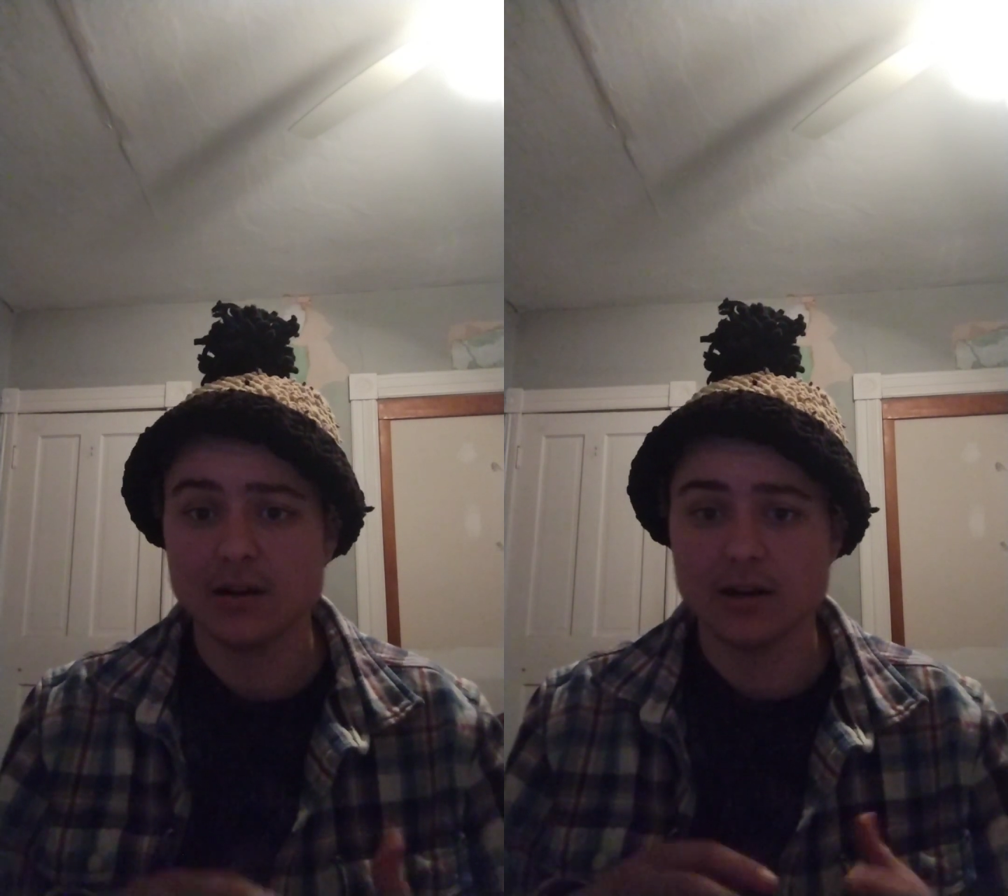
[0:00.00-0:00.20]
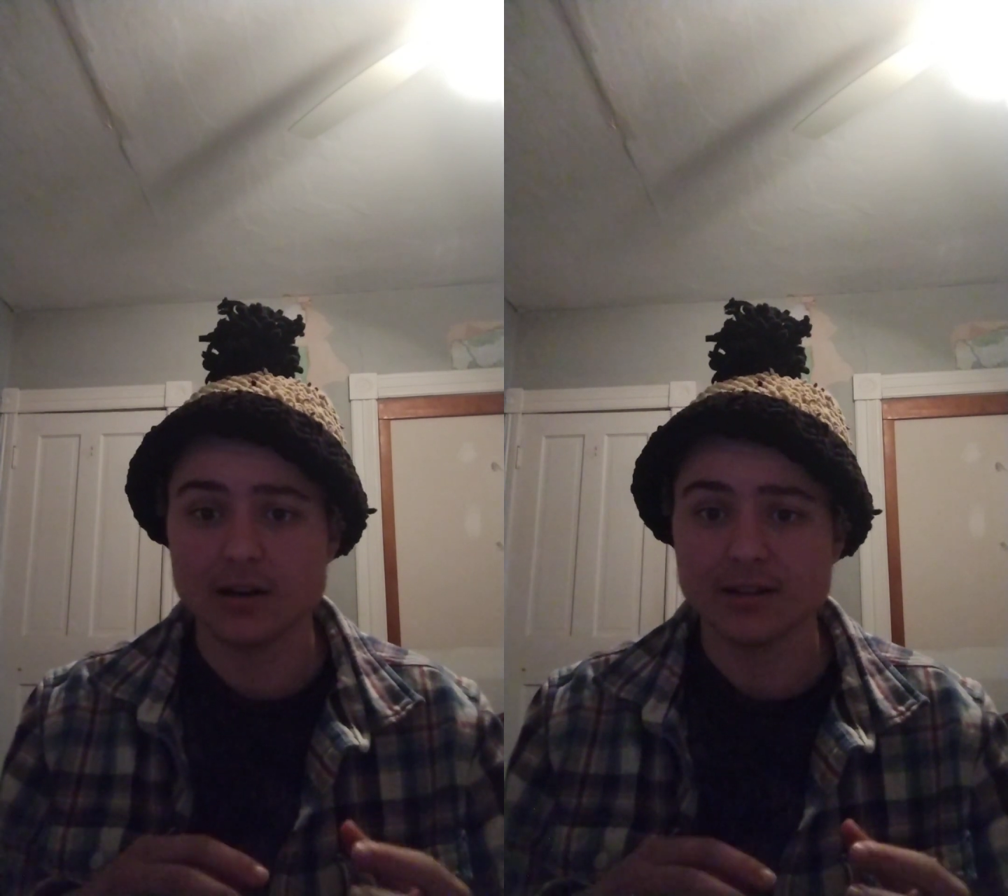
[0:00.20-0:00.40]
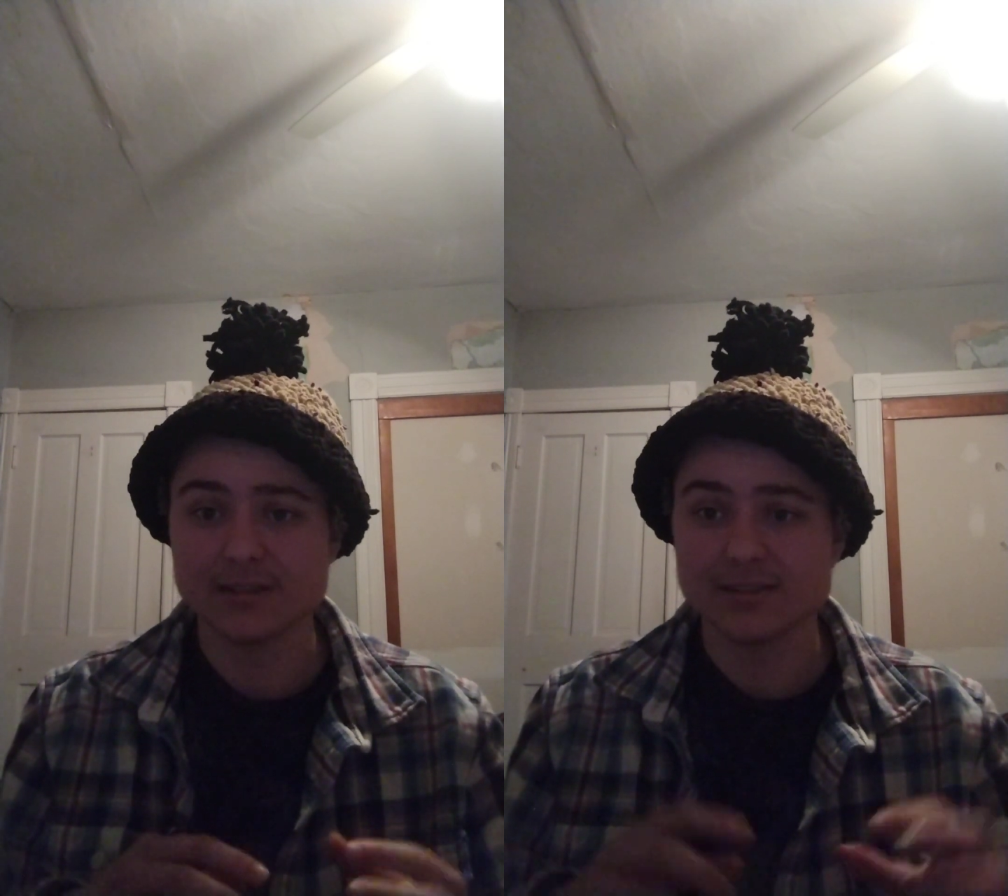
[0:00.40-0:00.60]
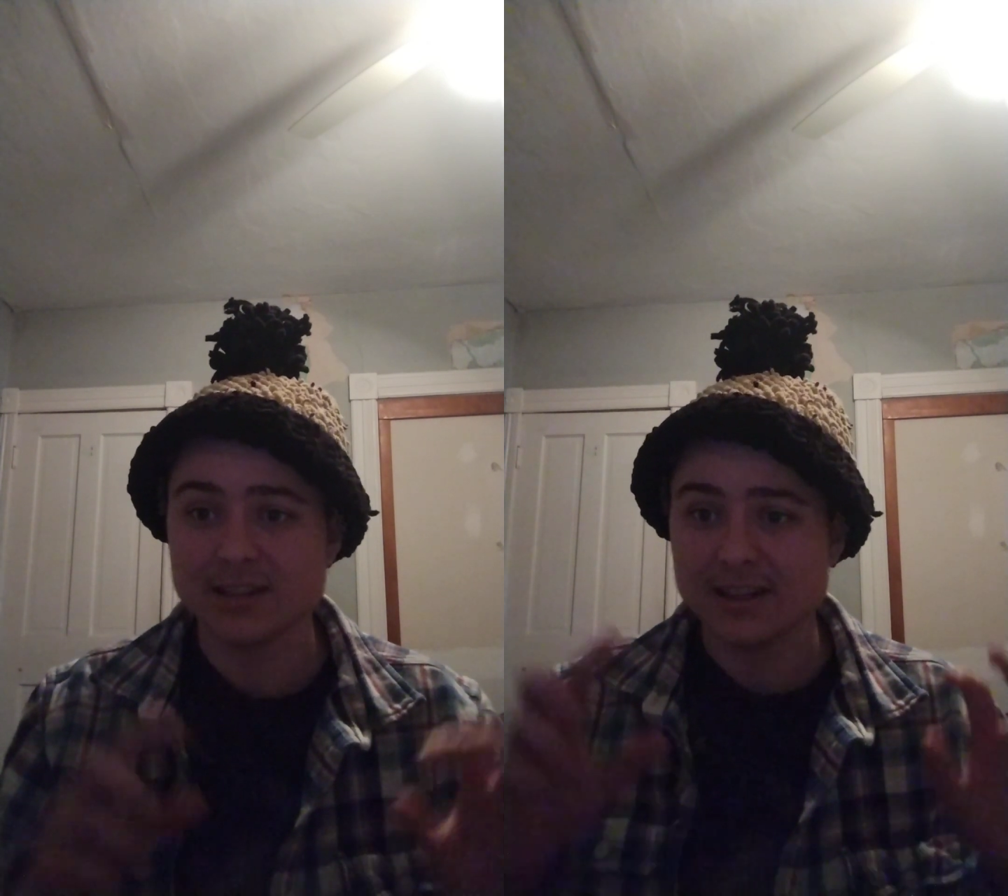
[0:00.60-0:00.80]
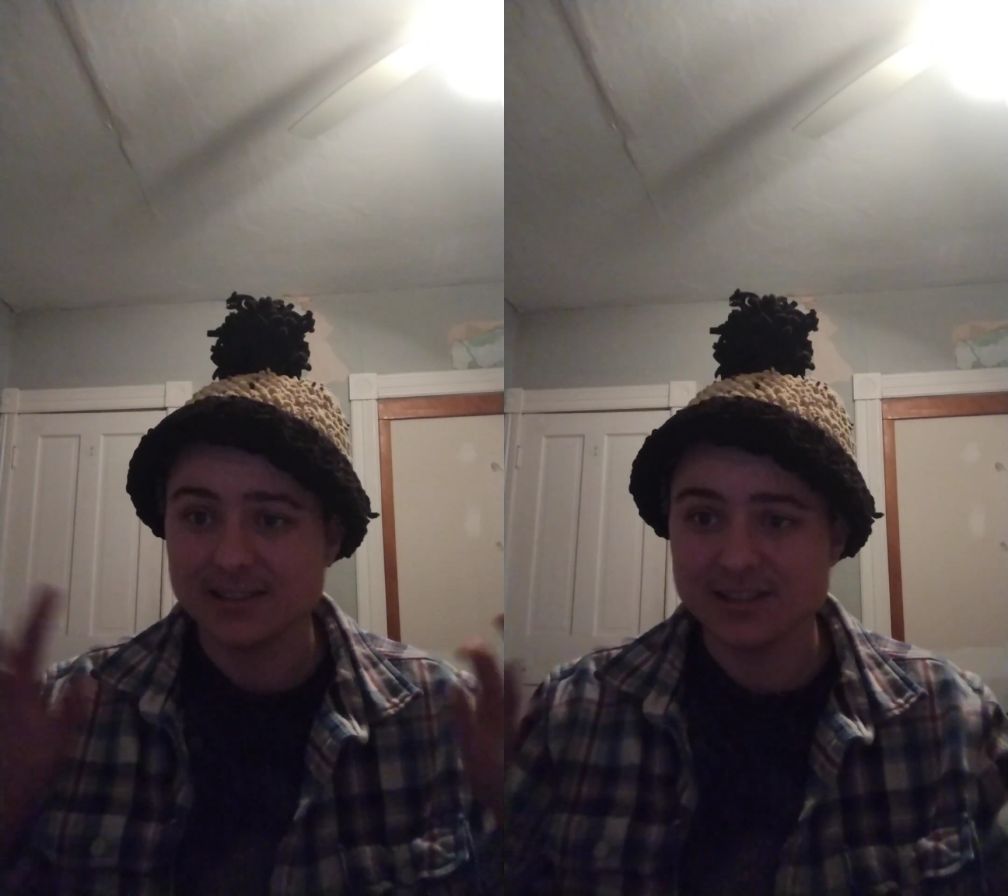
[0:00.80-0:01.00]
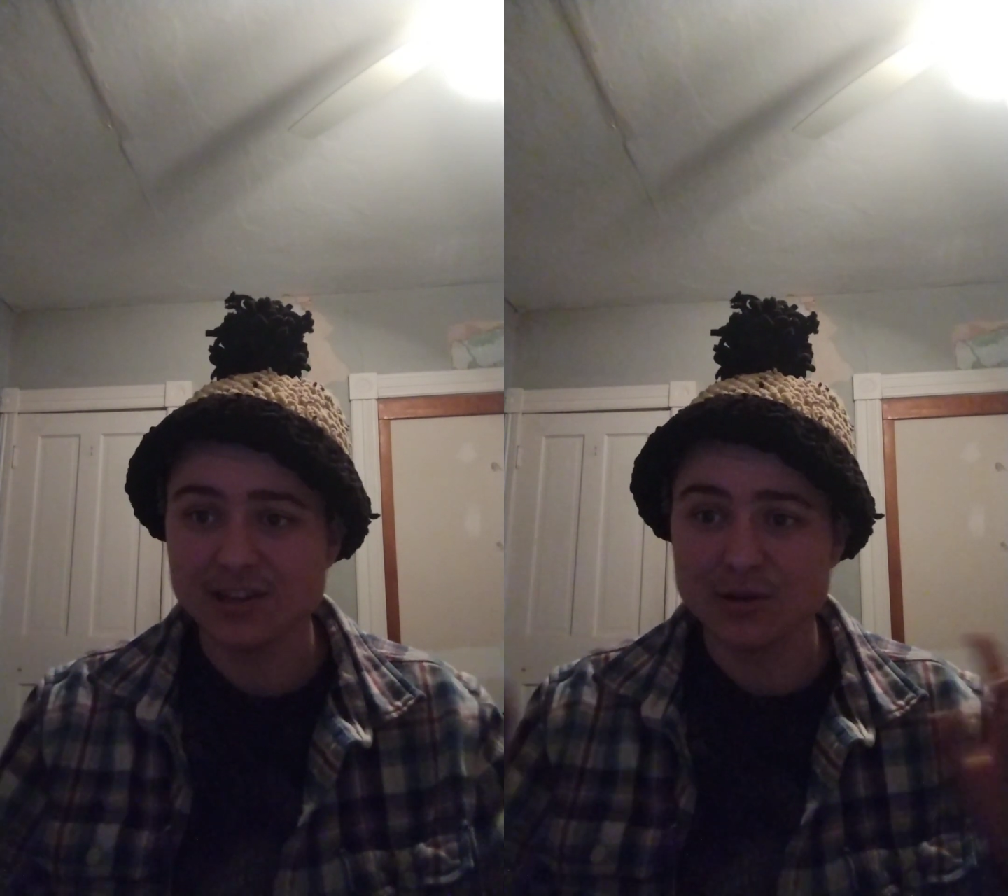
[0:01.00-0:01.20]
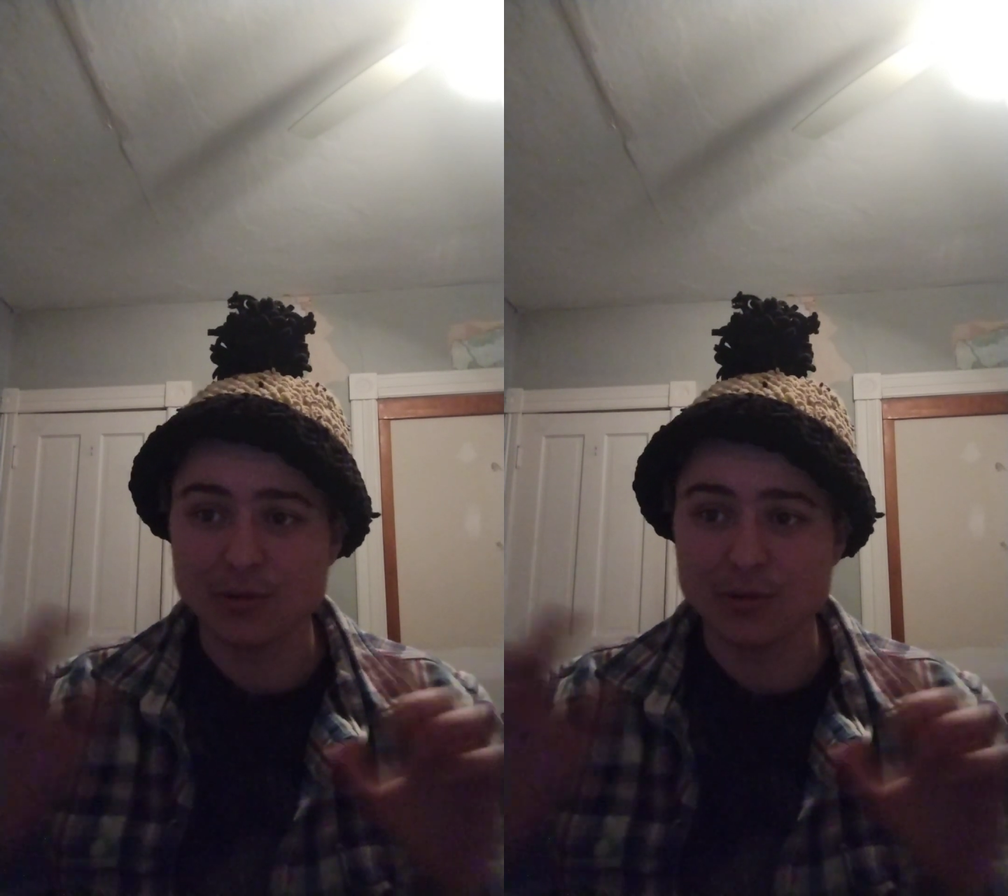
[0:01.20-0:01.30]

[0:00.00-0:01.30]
a center